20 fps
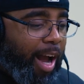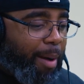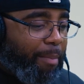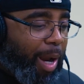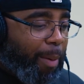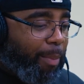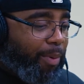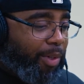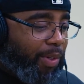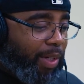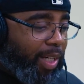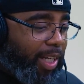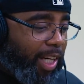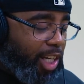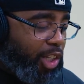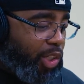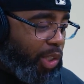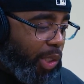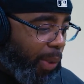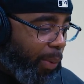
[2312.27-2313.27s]
I'm able to
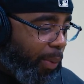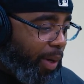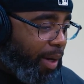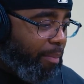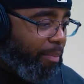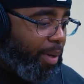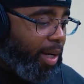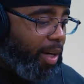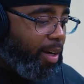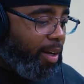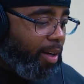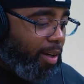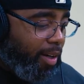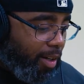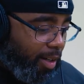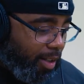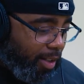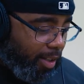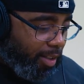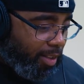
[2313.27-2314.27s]
get to it
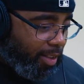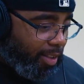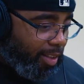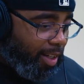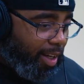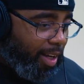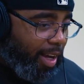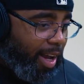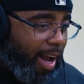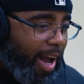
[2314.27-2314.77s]
because